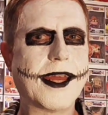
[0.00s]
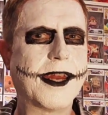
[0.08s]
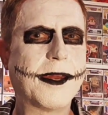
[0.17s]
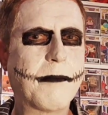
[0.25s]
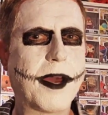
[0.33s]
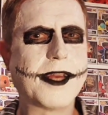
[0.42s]

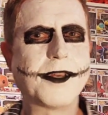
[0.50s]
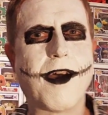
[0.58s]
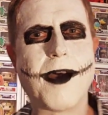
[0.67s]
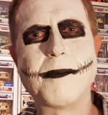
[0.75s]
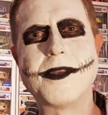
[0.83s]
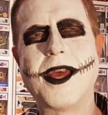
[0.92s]
into my
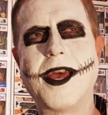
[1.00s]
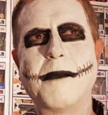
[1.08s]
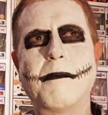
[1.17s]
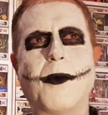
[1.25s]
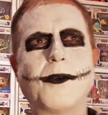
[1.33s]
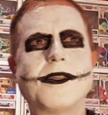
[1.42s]
top 10,
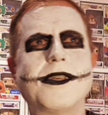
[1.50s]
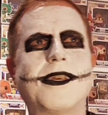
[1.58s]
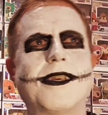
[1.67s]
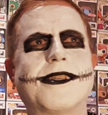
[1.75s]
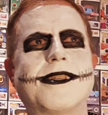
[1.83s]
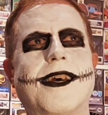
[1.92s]
mostly
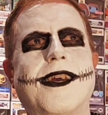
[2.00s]
because